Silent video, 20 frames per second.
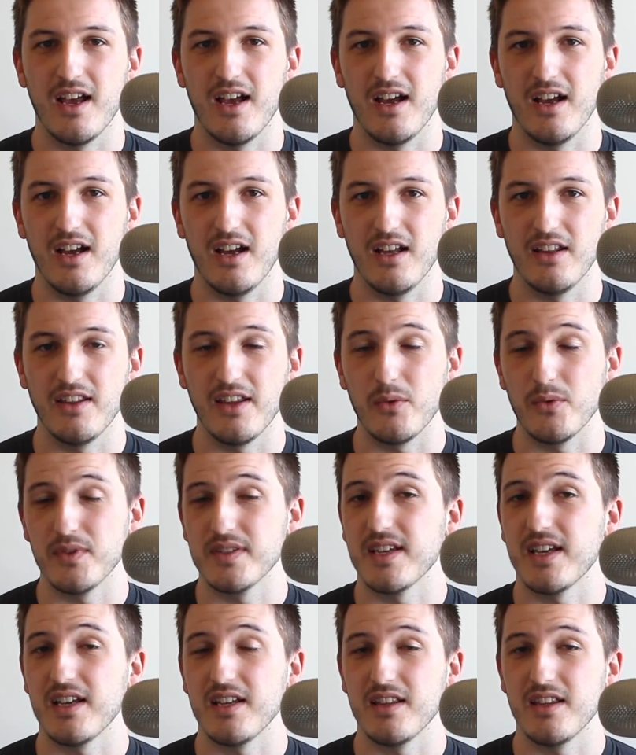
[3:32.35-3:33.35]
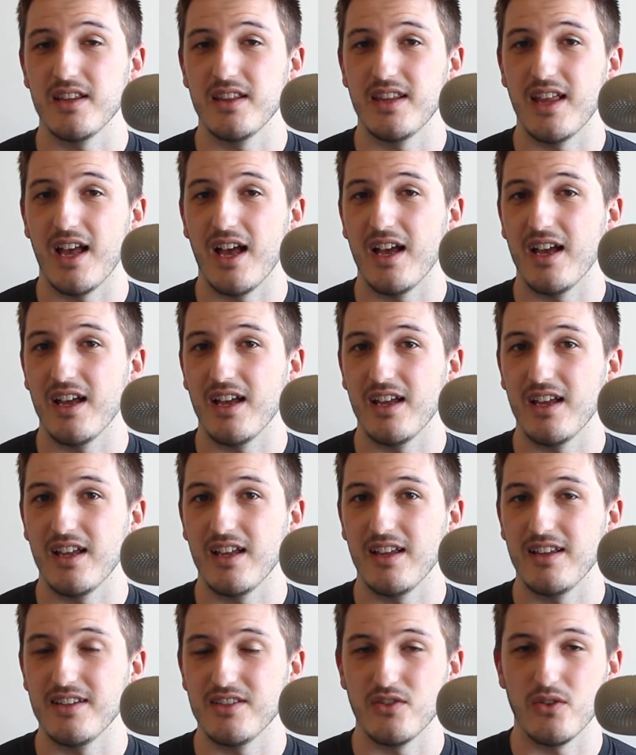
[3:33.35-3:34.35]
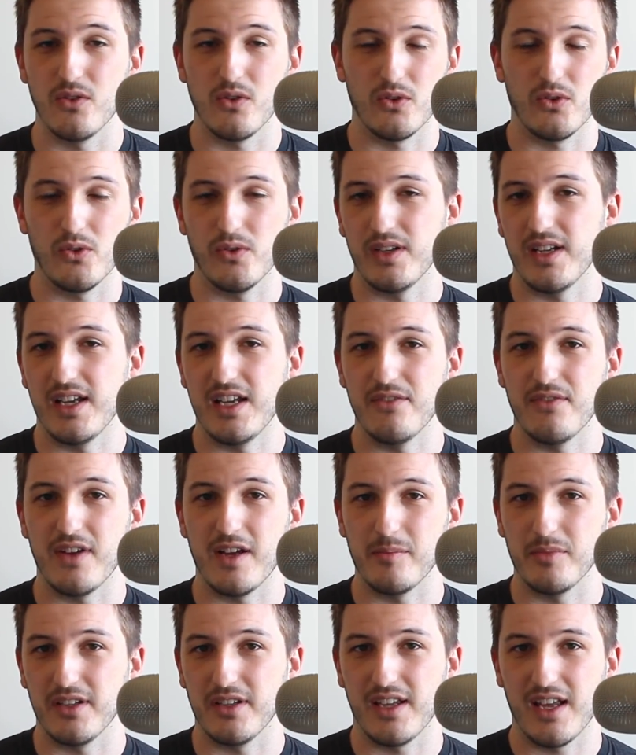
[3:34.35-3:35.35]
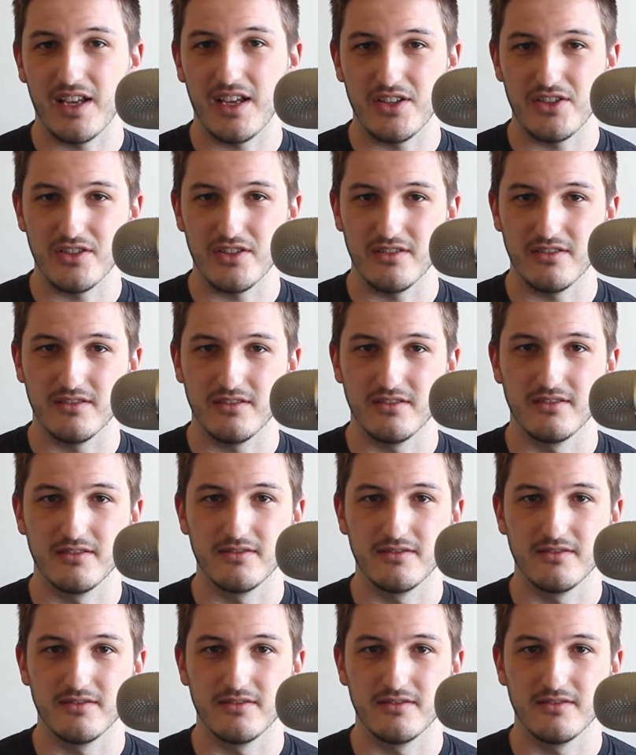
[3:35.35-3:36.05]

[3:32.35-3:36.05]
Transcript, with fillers: uh, they would say that that is no longer a native application.